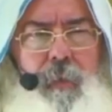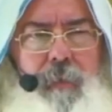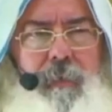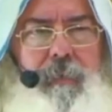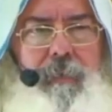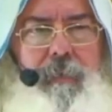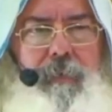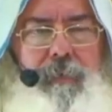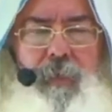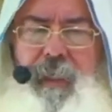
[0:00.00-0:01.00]
Huge.
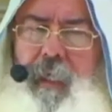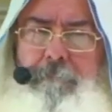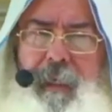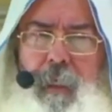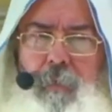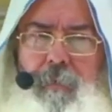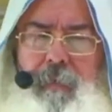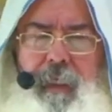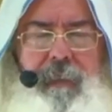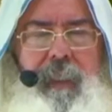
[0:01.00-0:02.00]
This excites me
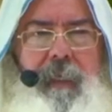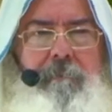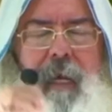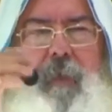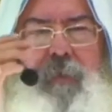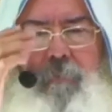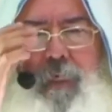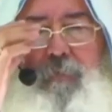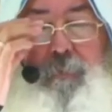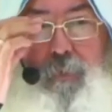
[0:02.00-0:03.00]
when I've
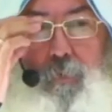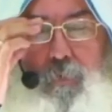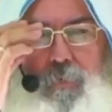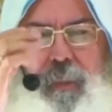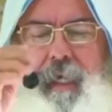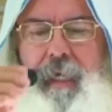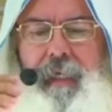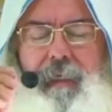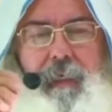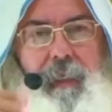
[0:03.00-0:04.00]
cried when I've read this.